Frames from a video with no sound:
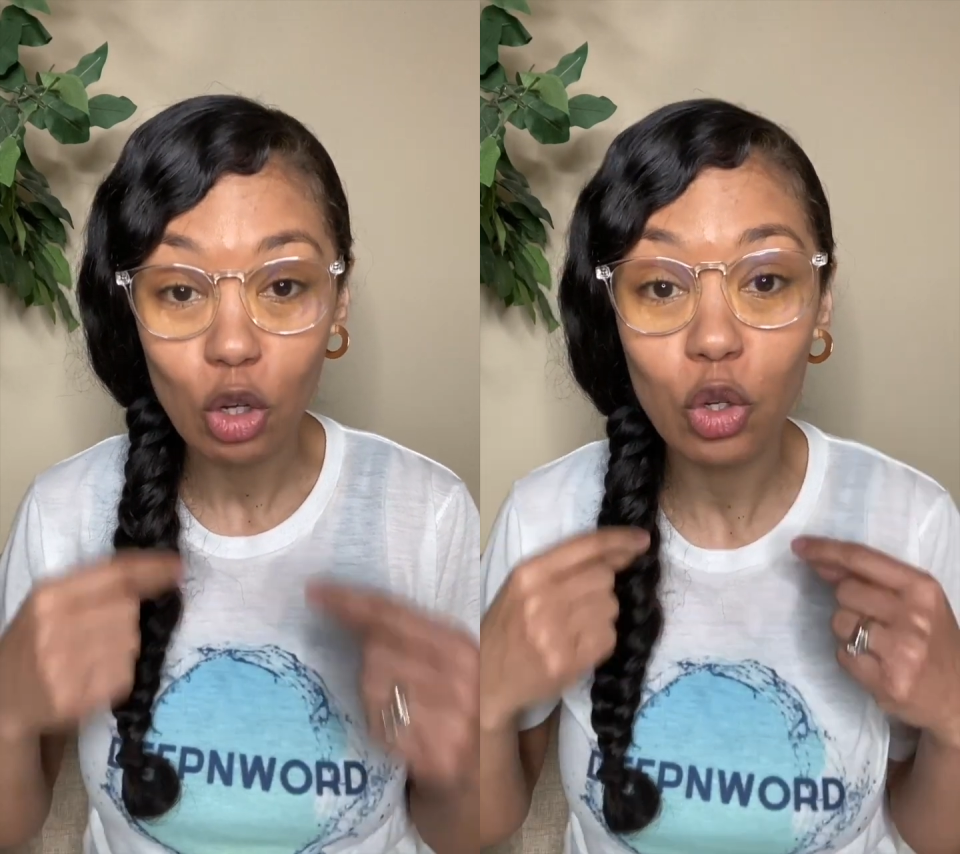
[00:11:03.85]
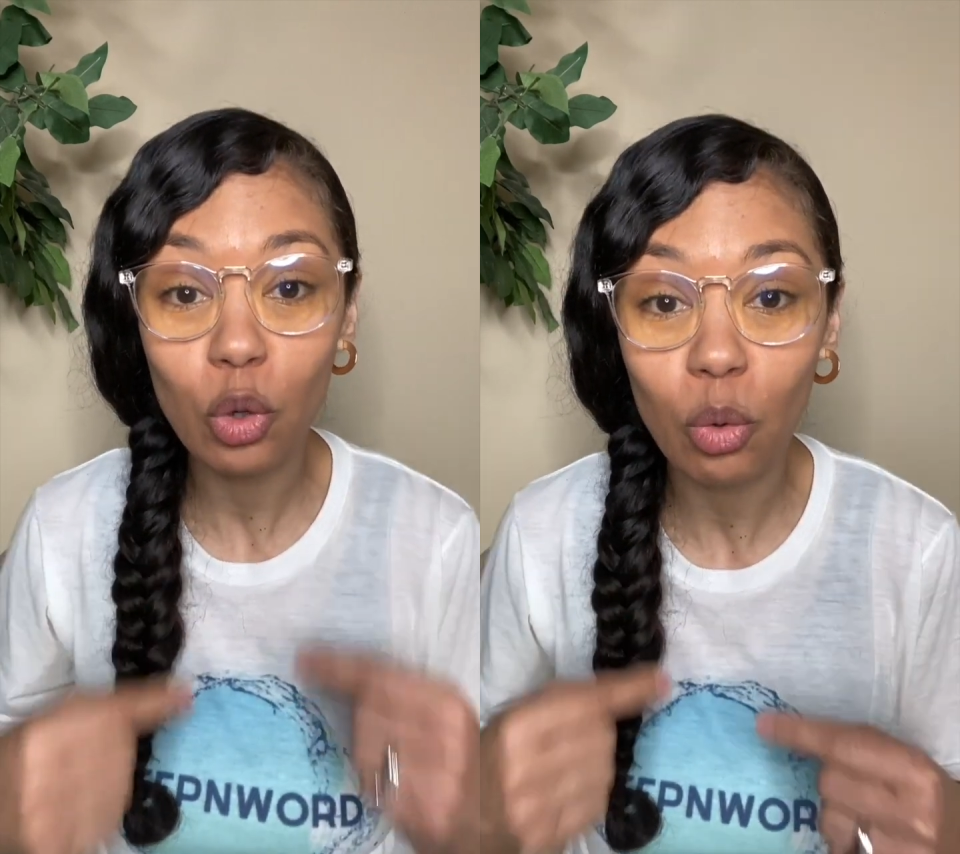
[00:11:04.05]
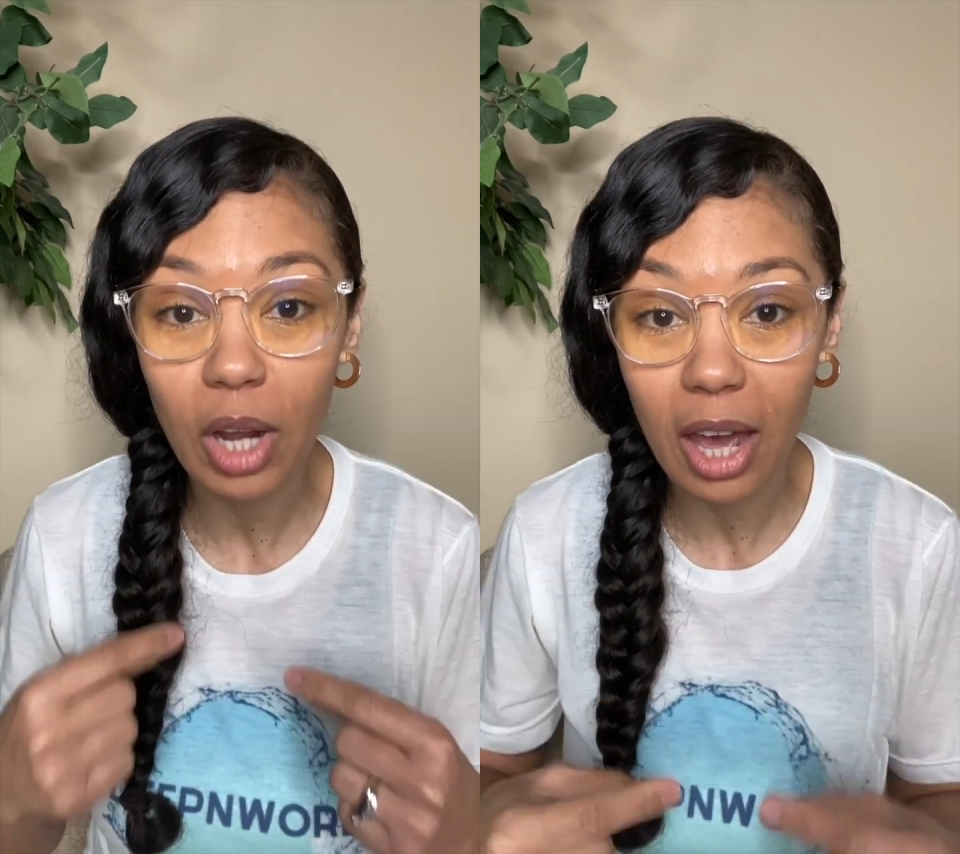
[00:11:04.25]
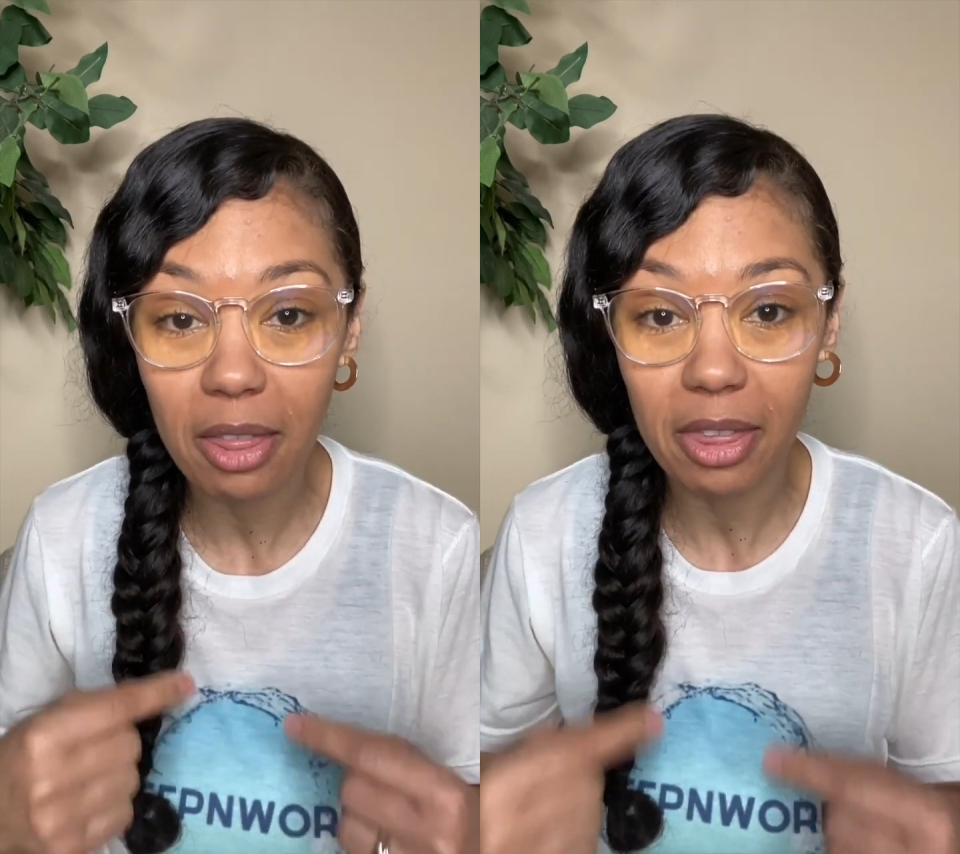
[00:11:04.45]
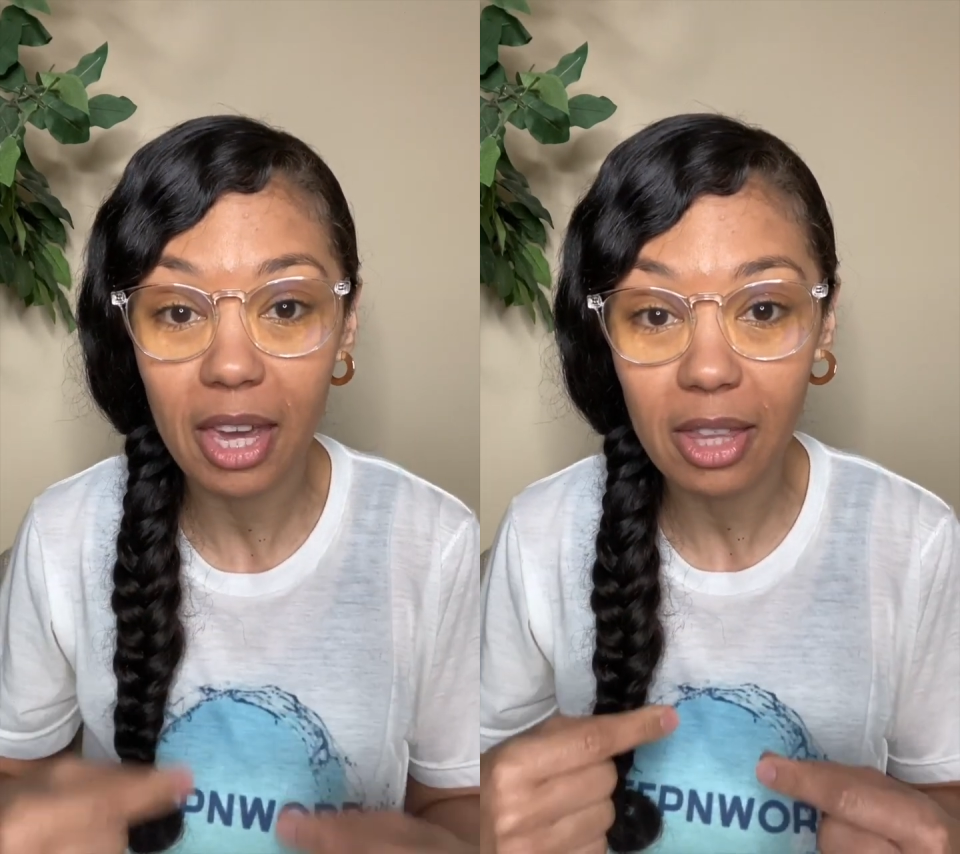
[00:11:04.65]
Do not
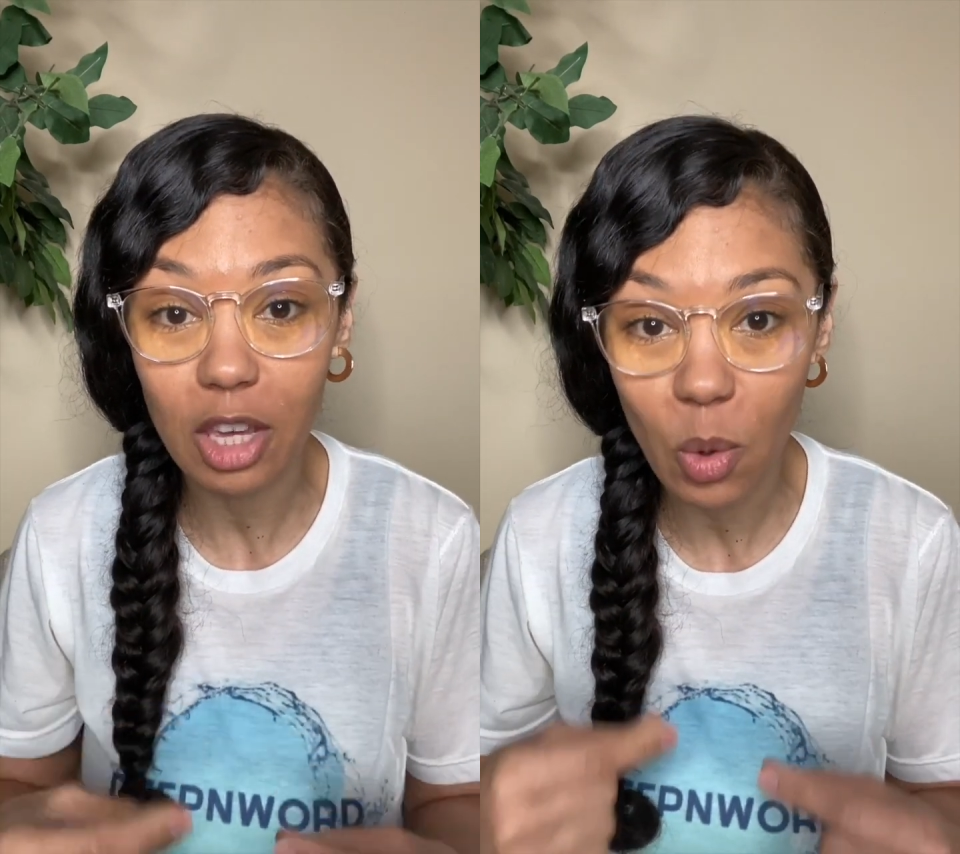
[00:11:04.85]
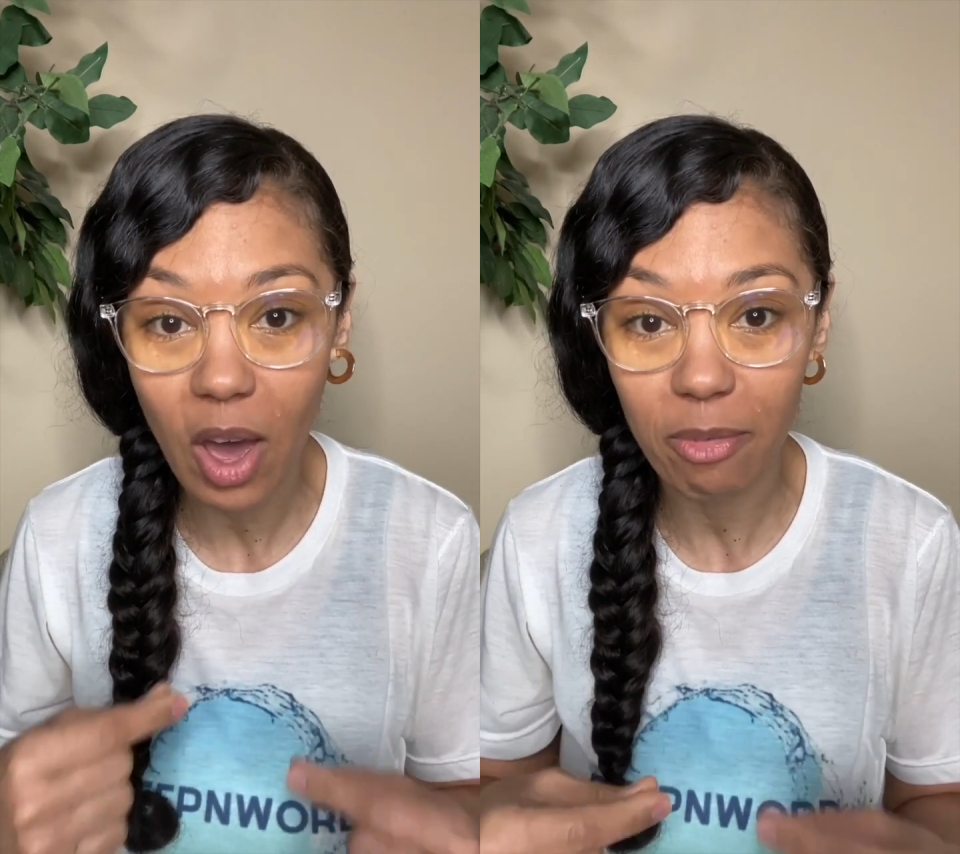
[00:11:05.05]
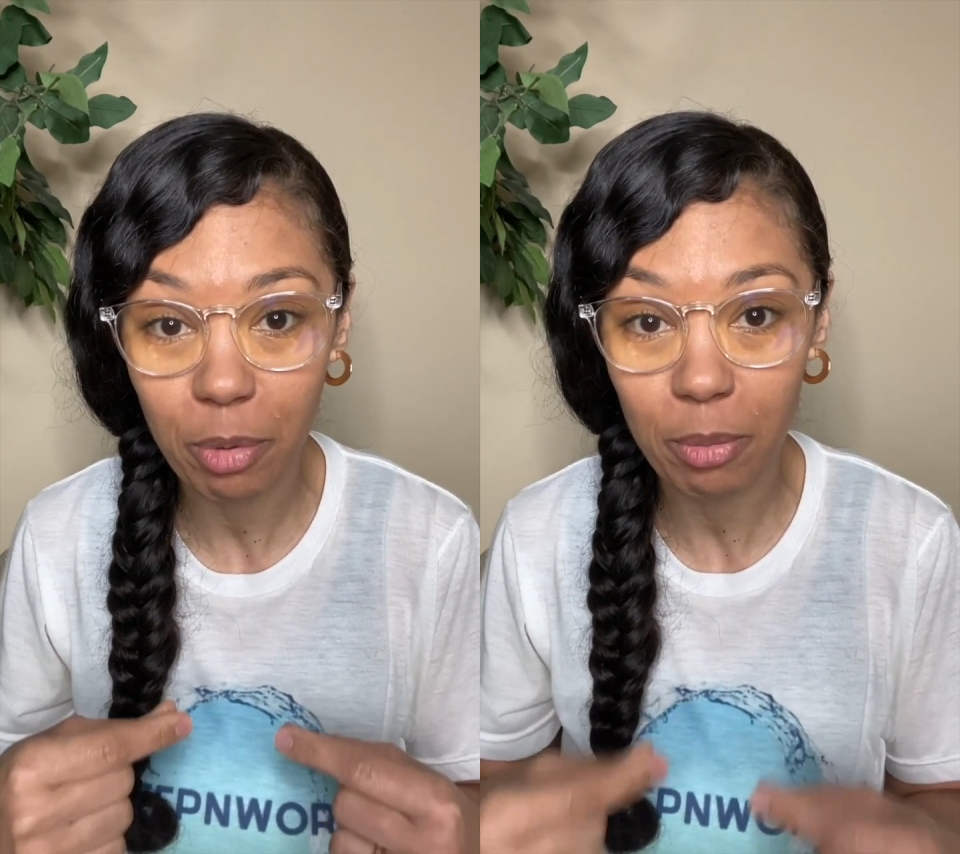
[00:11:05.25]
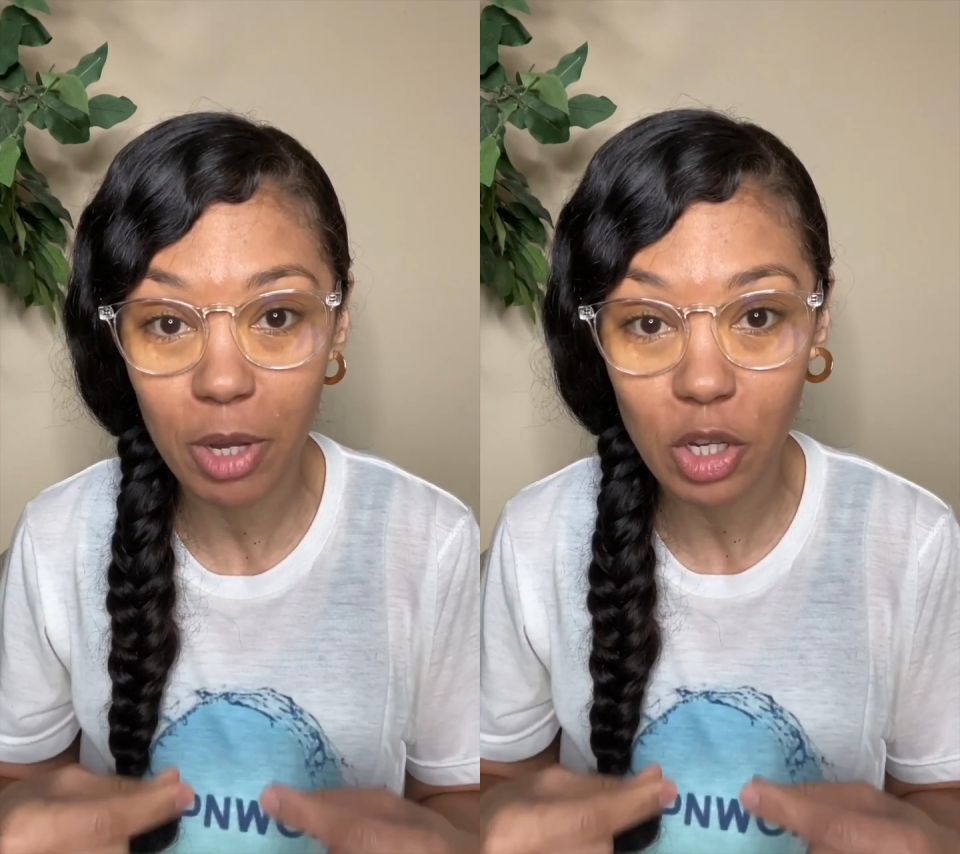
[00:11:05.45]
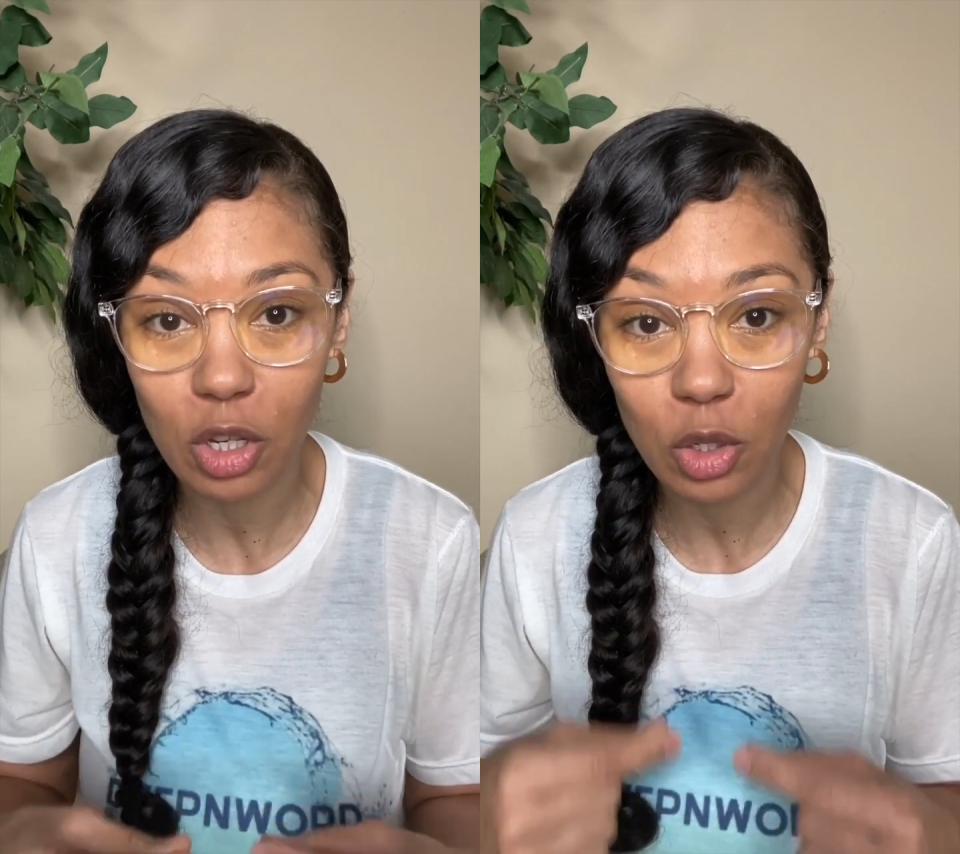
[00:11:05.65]
think that you have
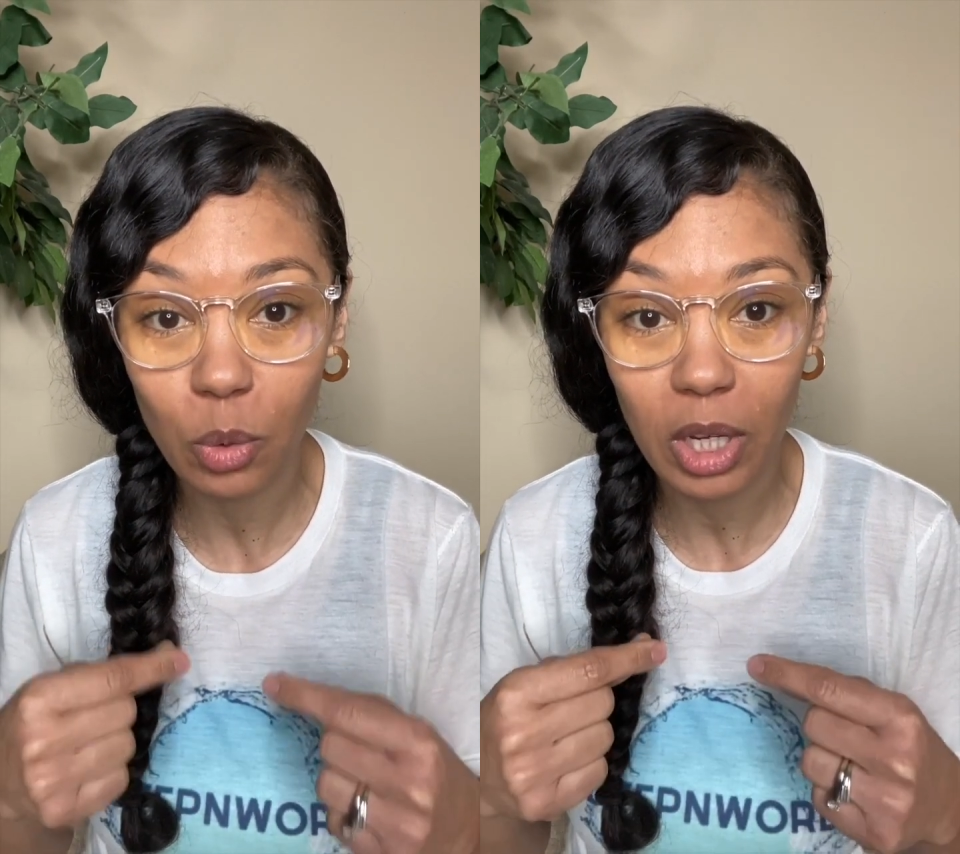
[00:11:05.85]
permission to